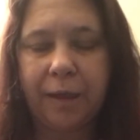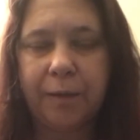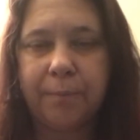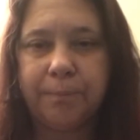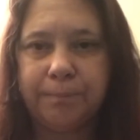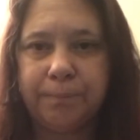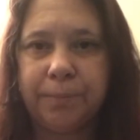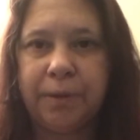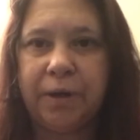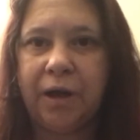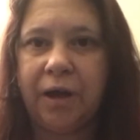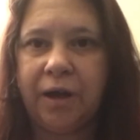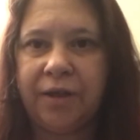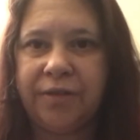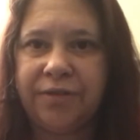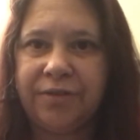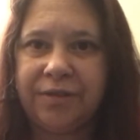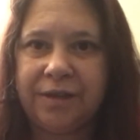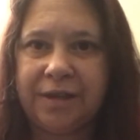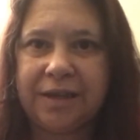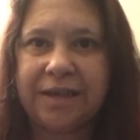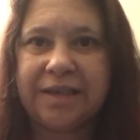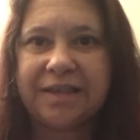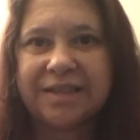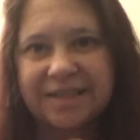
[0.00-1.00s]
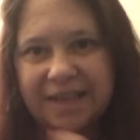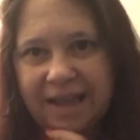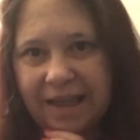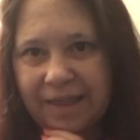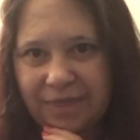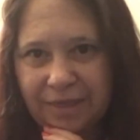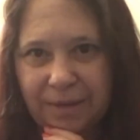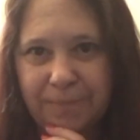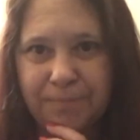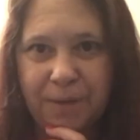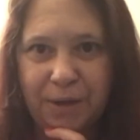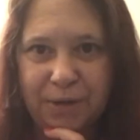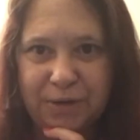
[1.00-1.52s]
But I think it's getting the
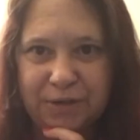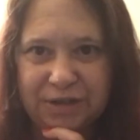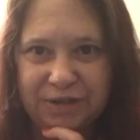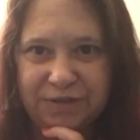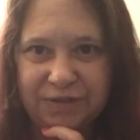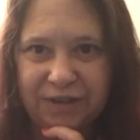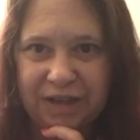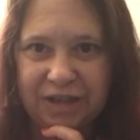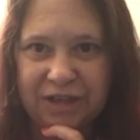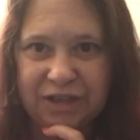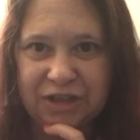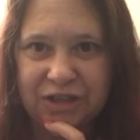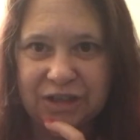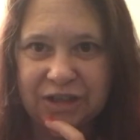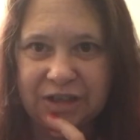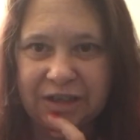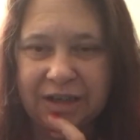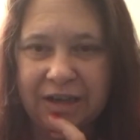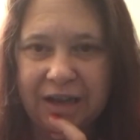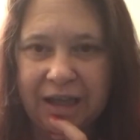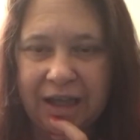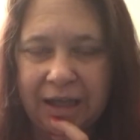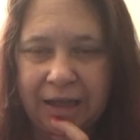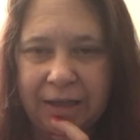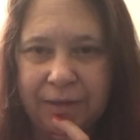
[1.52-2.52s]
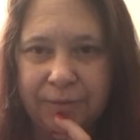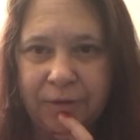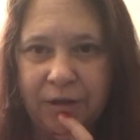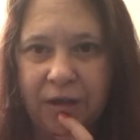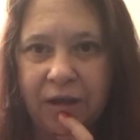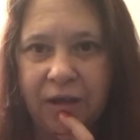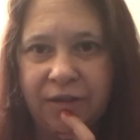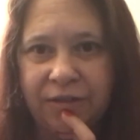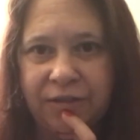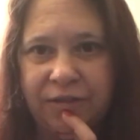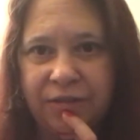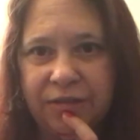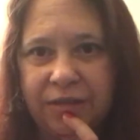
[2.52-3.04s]
motivation, and I
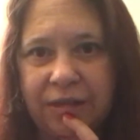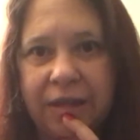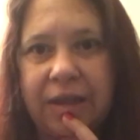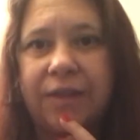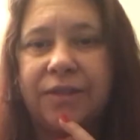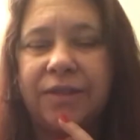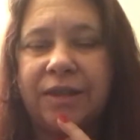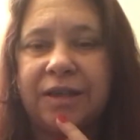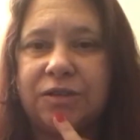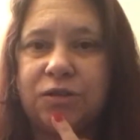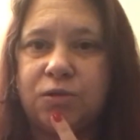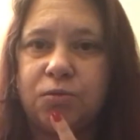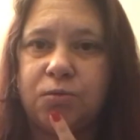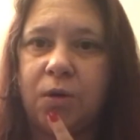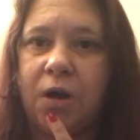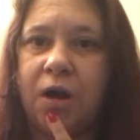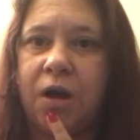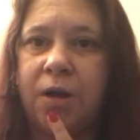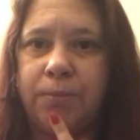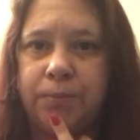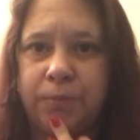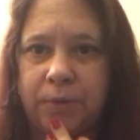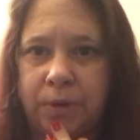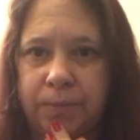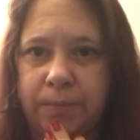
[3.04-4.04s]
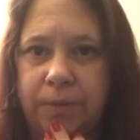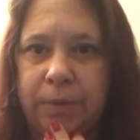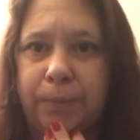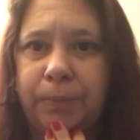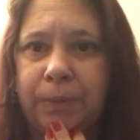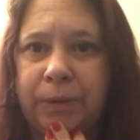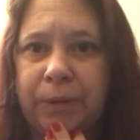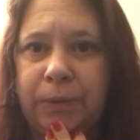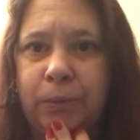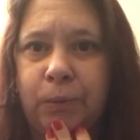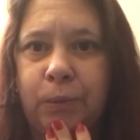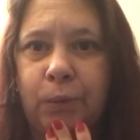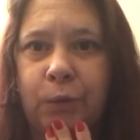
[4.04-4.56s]
think that's what I
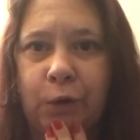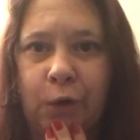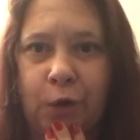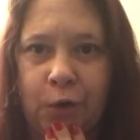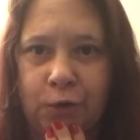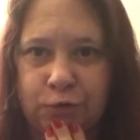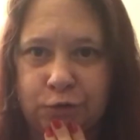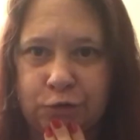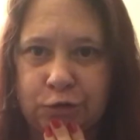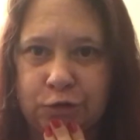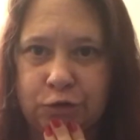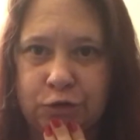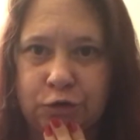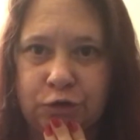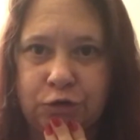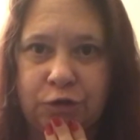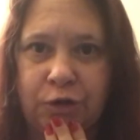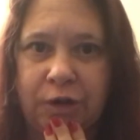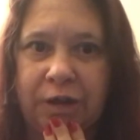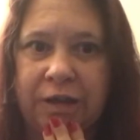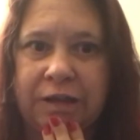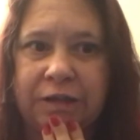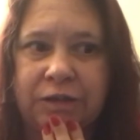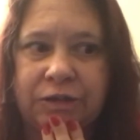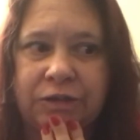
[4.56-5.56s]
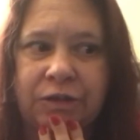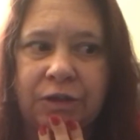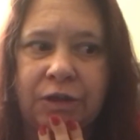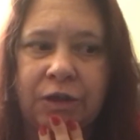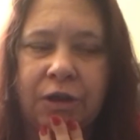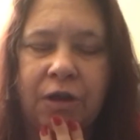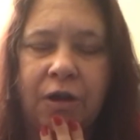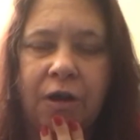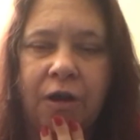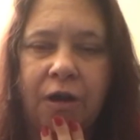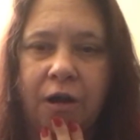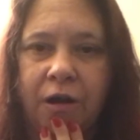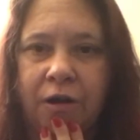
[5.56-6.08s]
probably will concentrate
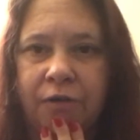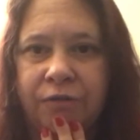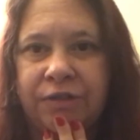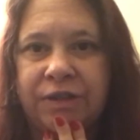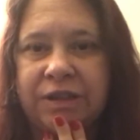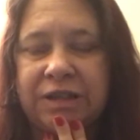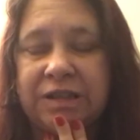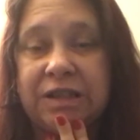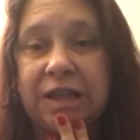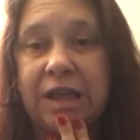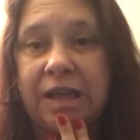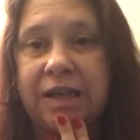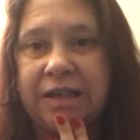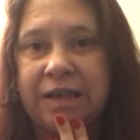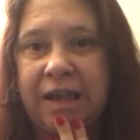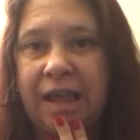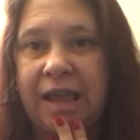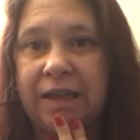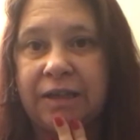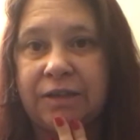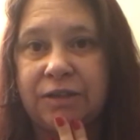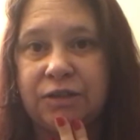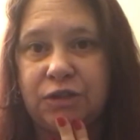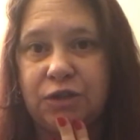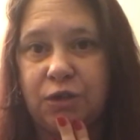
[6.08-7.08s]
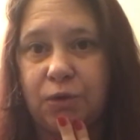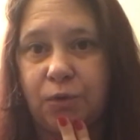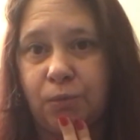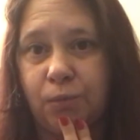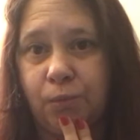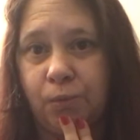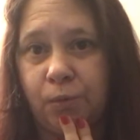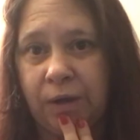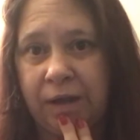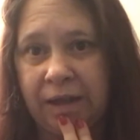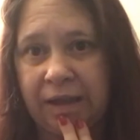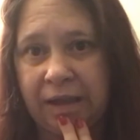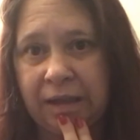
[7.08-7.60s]
on this next
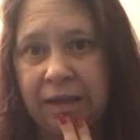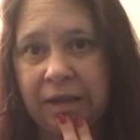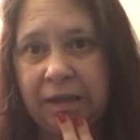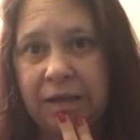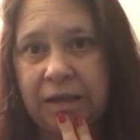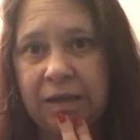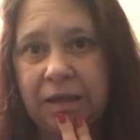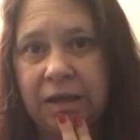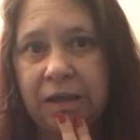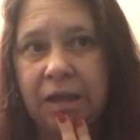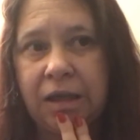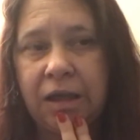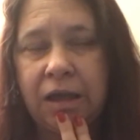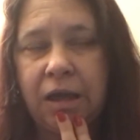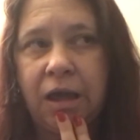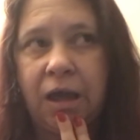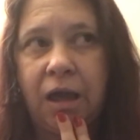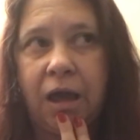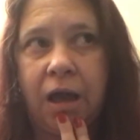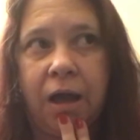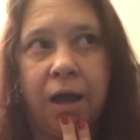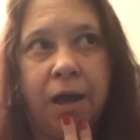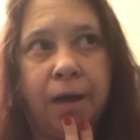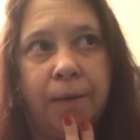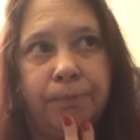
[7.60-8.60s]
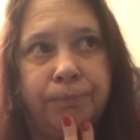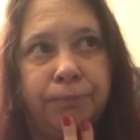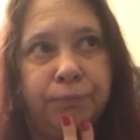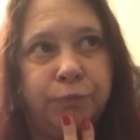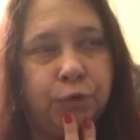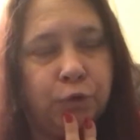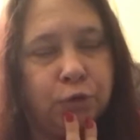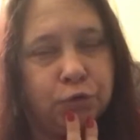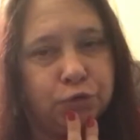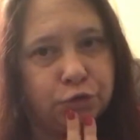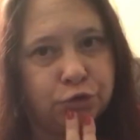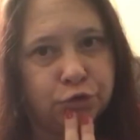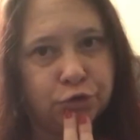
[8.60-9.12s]
week.
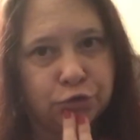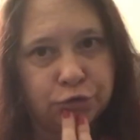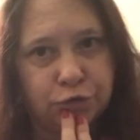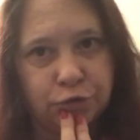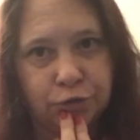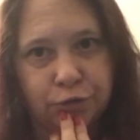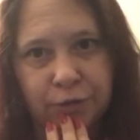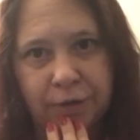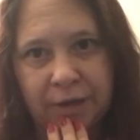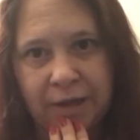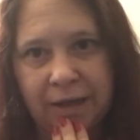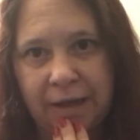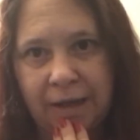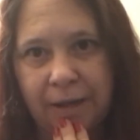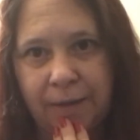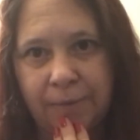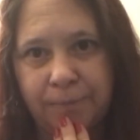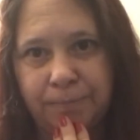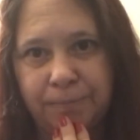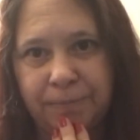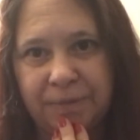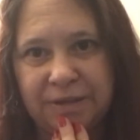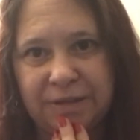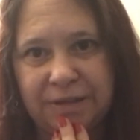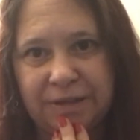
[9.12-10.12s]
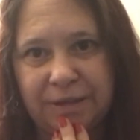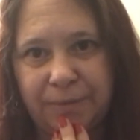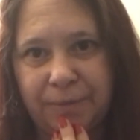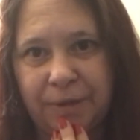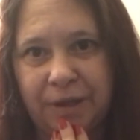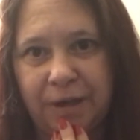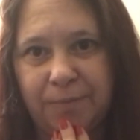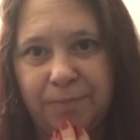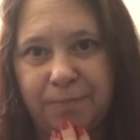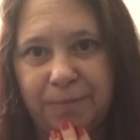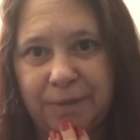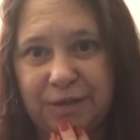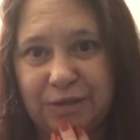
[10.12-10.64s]
Not sure how busy I'm going
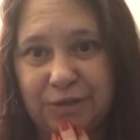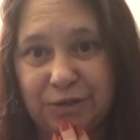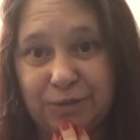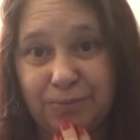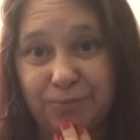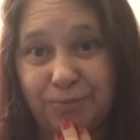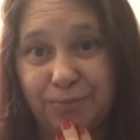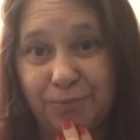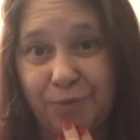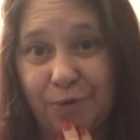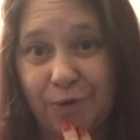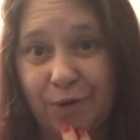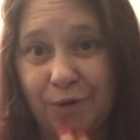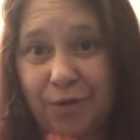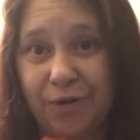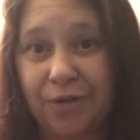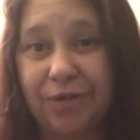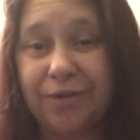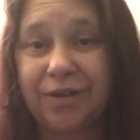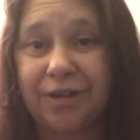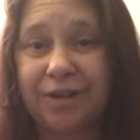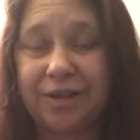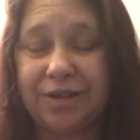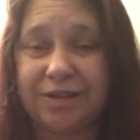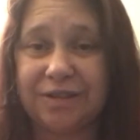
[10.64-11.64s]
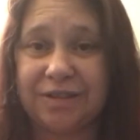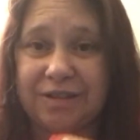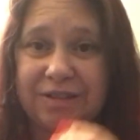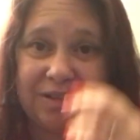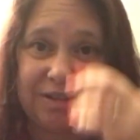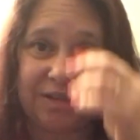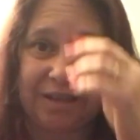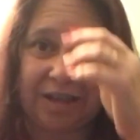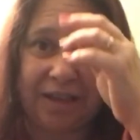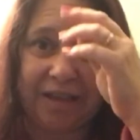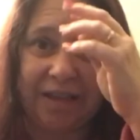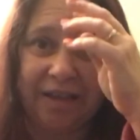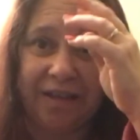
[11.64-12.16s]
to be tomorrow, because
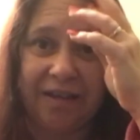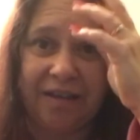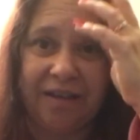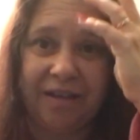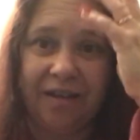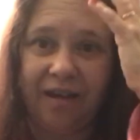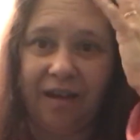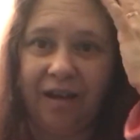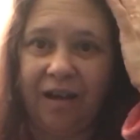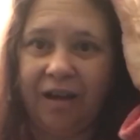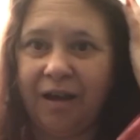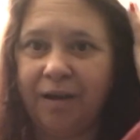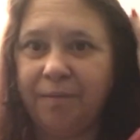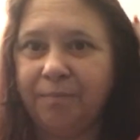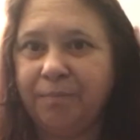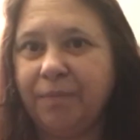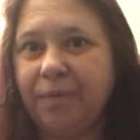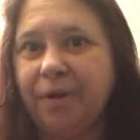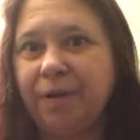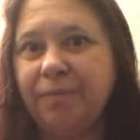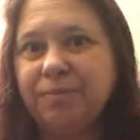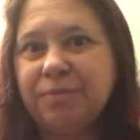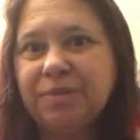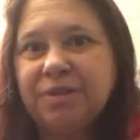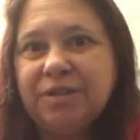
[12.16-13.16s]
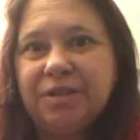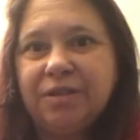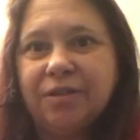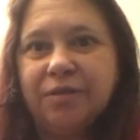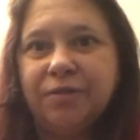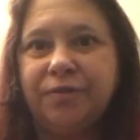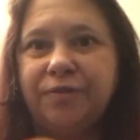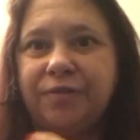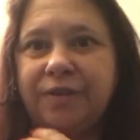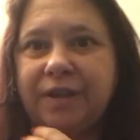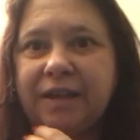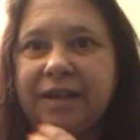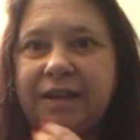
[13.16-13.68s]
I say I'm still
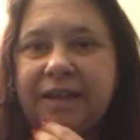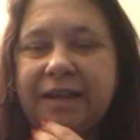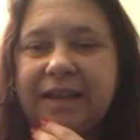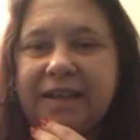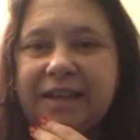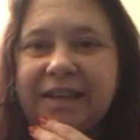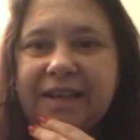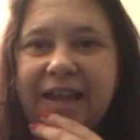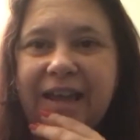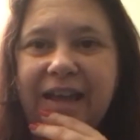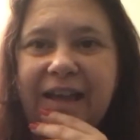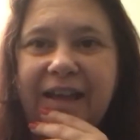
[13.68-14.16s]
feeling